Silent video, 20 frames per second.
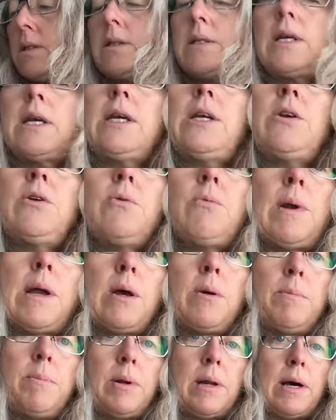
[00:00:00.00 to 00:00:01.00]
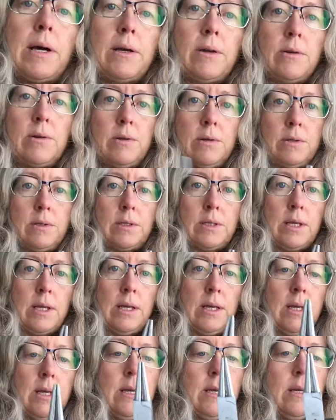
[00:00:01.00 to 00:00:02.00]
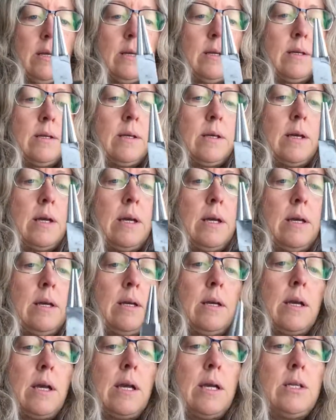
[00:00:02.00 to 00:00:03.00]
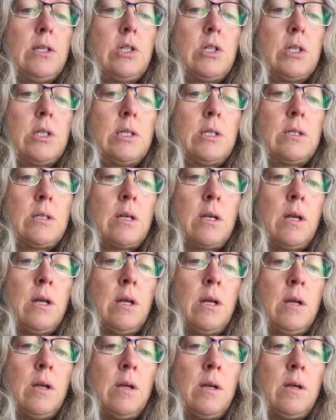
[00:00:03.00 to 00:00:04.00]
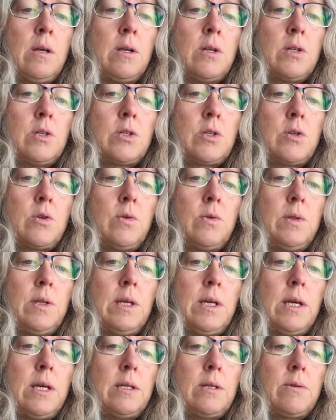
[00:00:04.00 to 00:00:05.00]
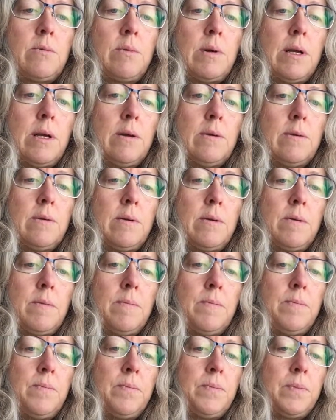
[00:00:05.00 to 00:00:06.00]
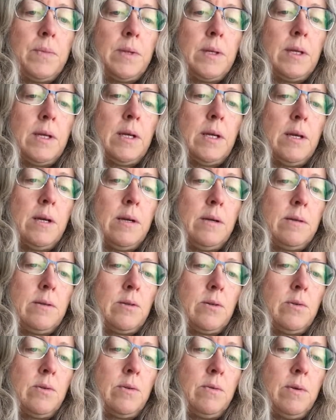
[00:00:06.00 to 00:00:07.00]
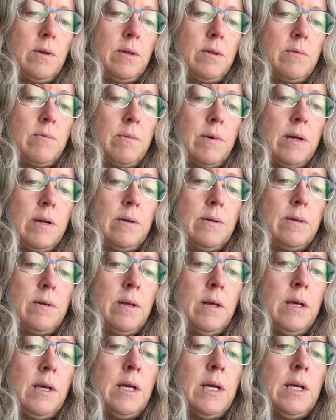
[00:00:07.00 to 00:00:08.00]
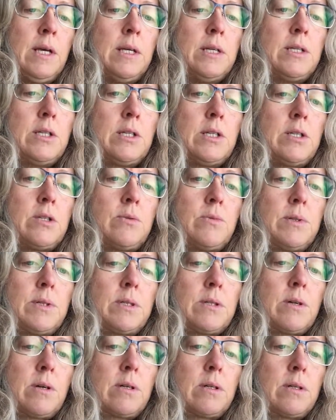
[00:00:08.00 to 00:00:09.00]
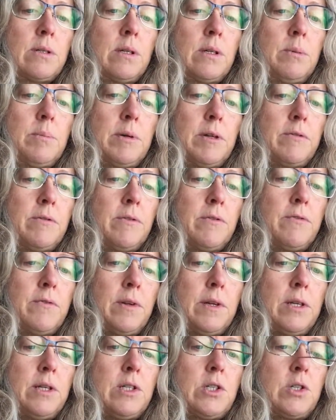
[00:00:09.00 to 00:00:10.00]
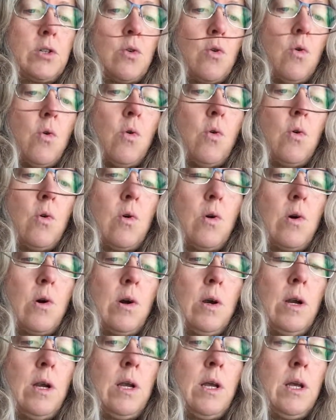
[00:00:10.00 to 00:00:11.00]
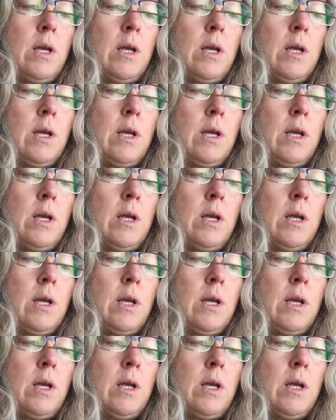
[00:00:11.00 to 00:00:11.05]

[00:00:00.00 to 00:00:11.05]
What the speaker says: take your round pliers, okay, and just turn the end around. Okay, turn the end around just so it's got a little bit of a finish, or